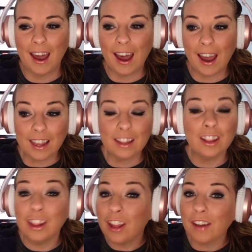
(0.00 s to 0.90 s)
I
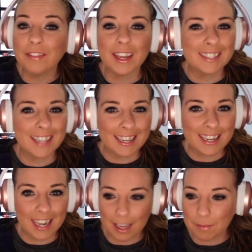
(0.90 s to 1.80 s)
love that
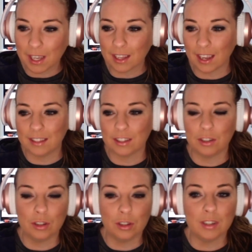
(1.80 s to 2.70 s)
dynamic. It's a
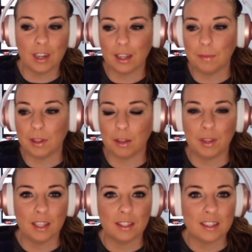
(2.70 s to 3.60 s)
new dynamic that we
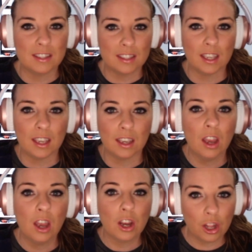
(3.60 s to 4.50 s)
get to see
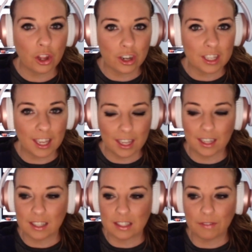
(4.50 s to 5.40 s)
Clark
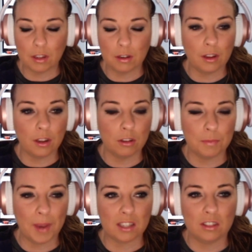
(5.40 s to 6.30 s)
in. It definitely goes
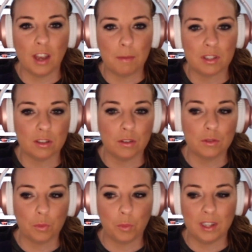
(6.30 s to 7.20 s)
back to
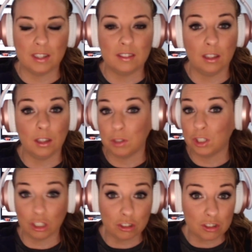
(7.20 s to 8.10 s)
episodes when he's dealing with
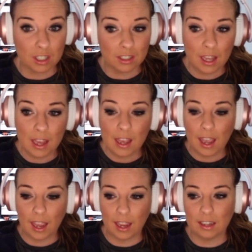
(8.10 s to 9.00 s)
children,
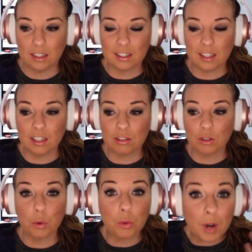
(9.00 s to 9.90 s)
and just, he's
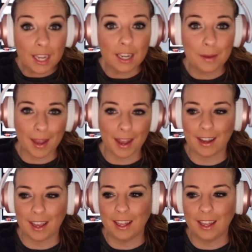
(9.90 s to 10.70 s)
great about it.